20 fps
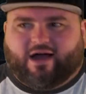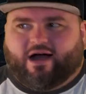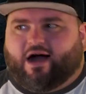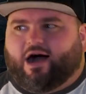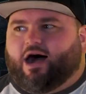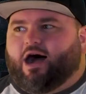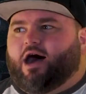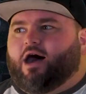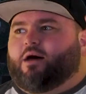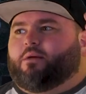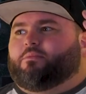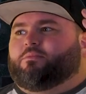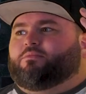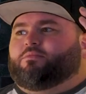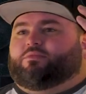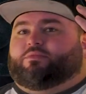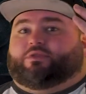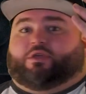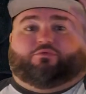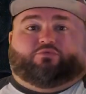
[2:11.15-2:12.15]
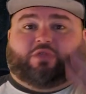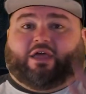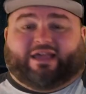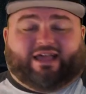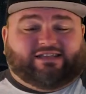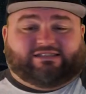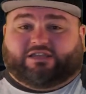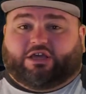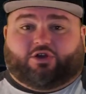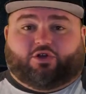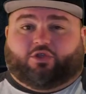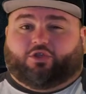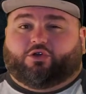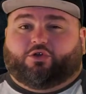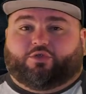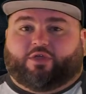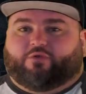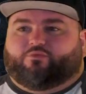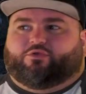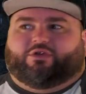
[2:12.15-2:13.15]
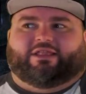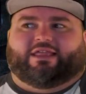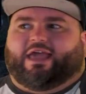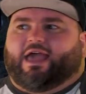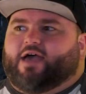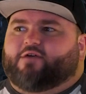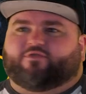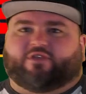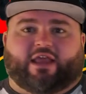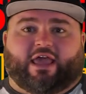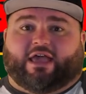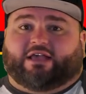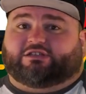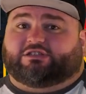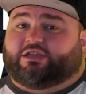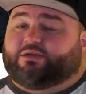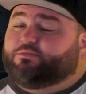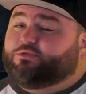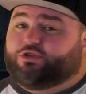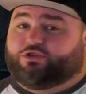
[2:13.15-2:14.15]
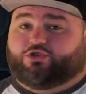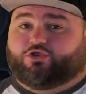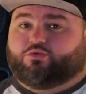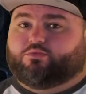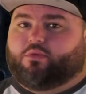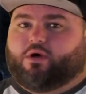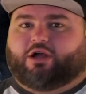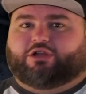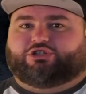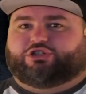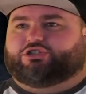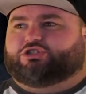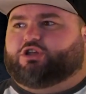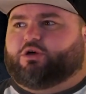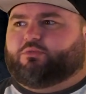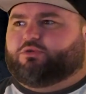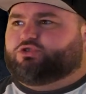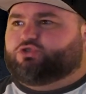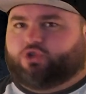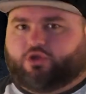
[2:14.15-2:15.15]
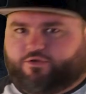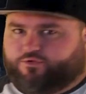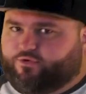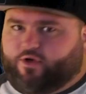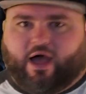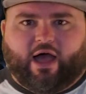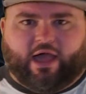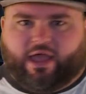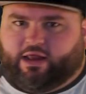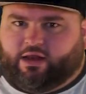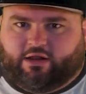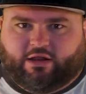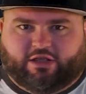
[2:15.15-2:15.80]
Like I said earlier, they really haven't asked him to do much. His numbers look fine.